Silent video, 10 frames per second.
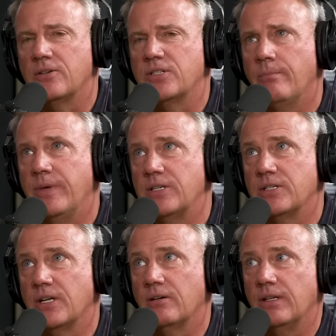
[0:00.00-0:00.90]
some
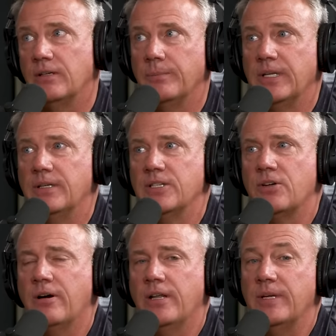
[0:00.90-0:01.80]
pieces that are a little bit
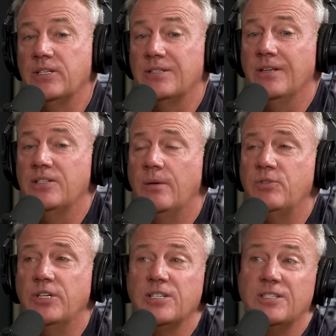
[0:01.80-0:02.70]
disheartening because the
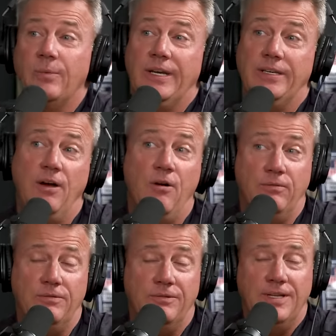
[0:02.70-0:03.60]
assumption is that we
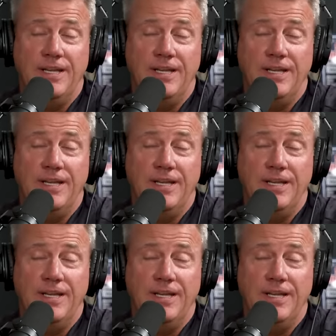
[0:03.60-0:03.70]
don't.